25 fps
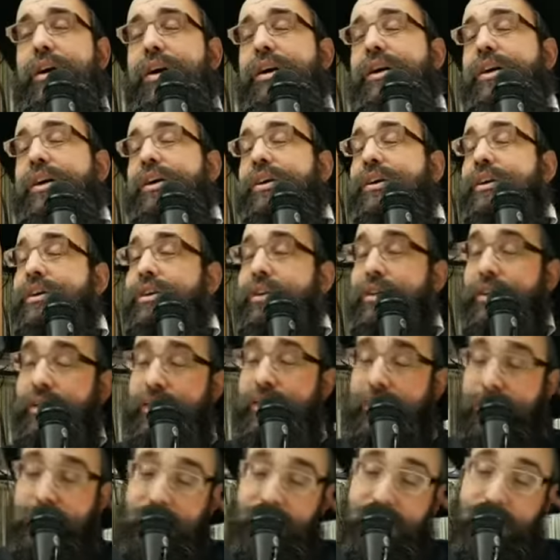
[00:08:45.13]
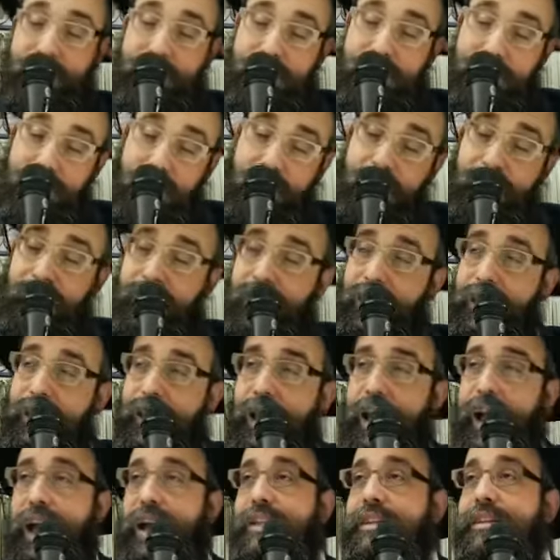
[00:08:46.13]
Uh, to
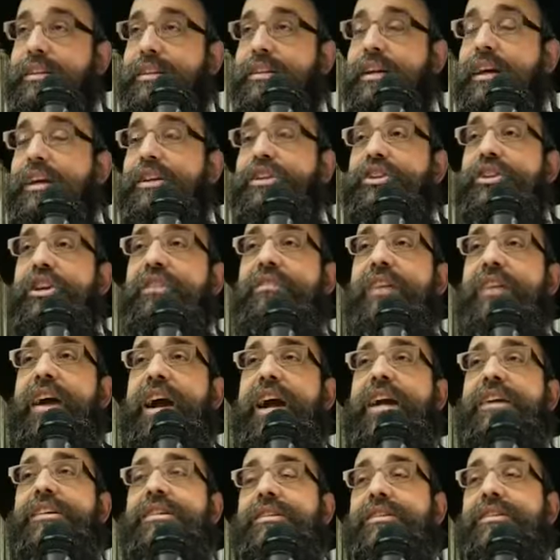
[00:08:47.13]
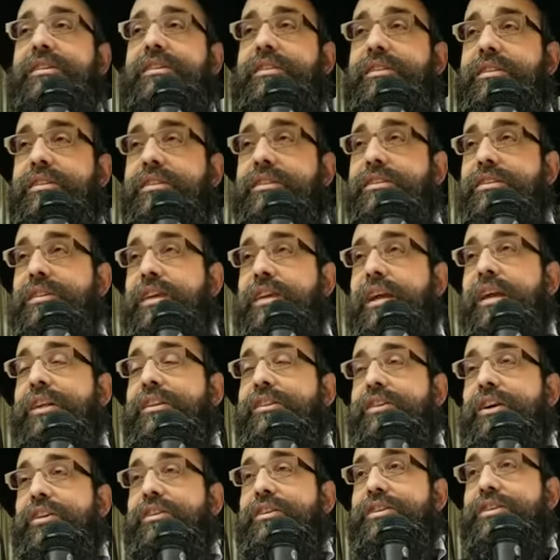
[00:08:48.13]
study and achieve excellence
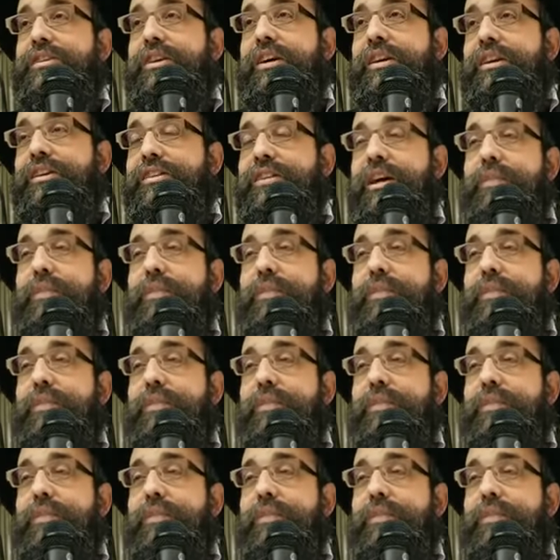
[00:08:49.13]
in Torah study.